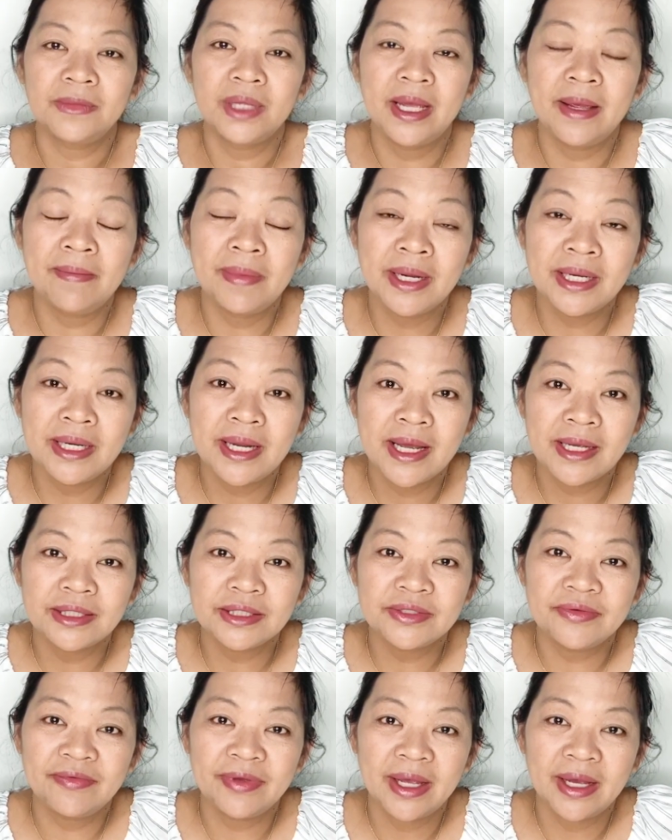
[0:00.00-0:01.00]
And my
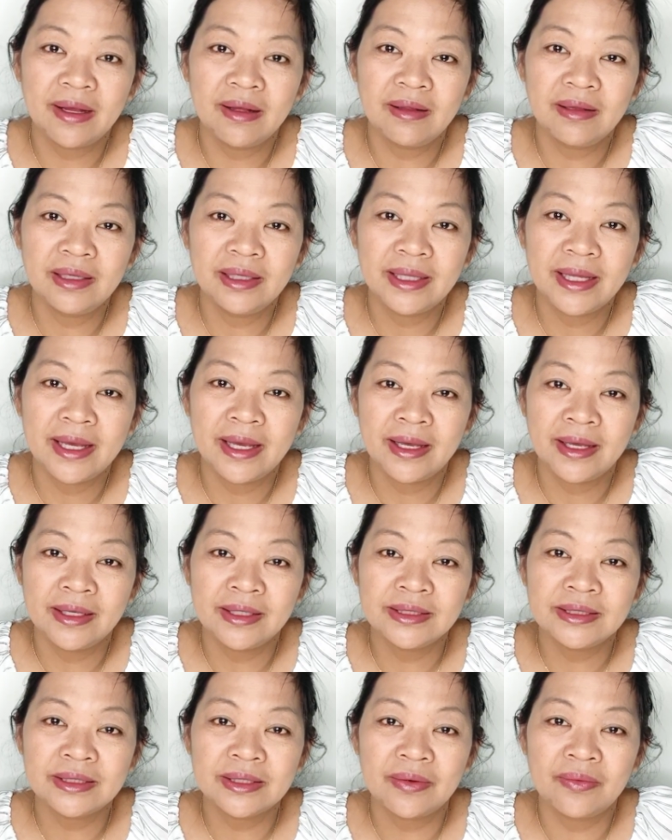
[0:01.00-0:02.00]
next fail
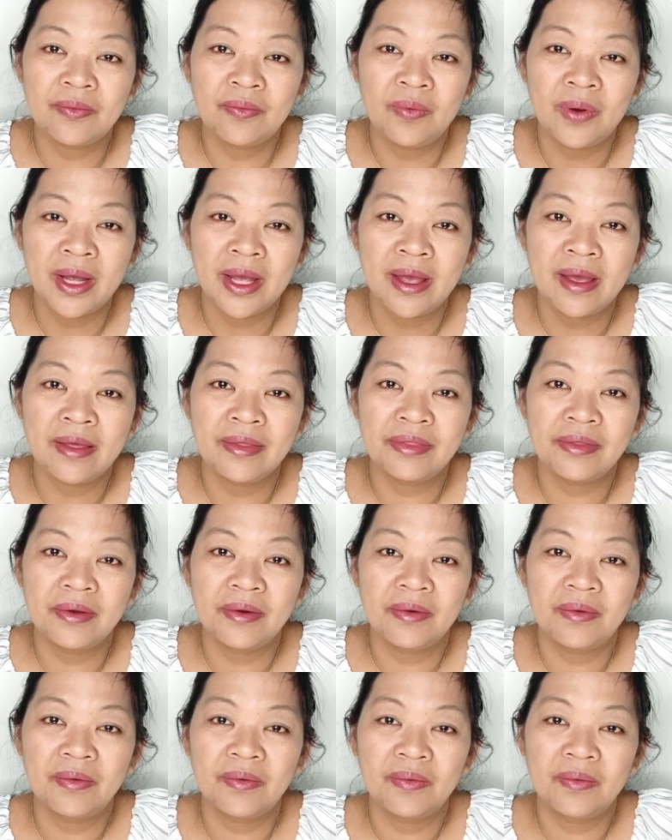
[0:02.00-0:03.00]
is with
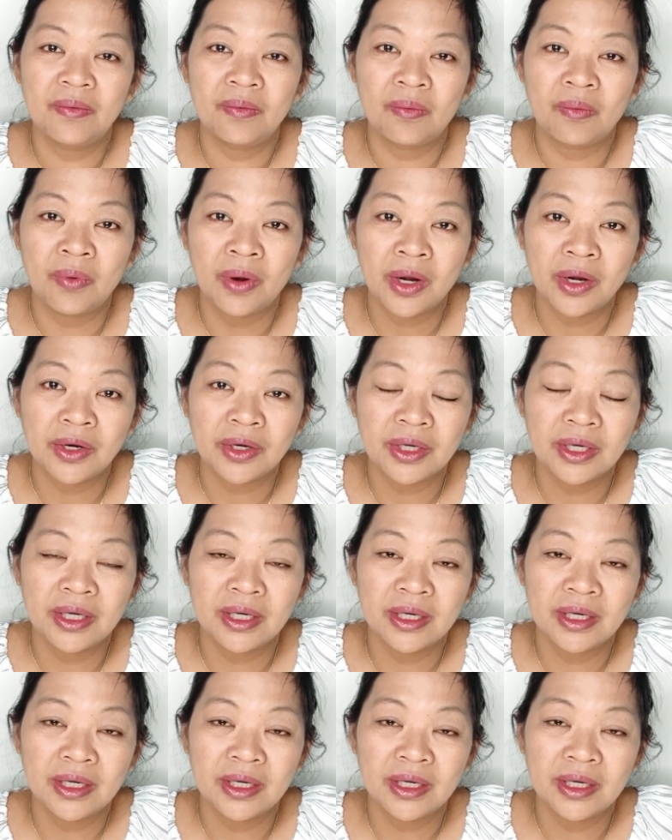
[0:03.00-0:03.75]
work.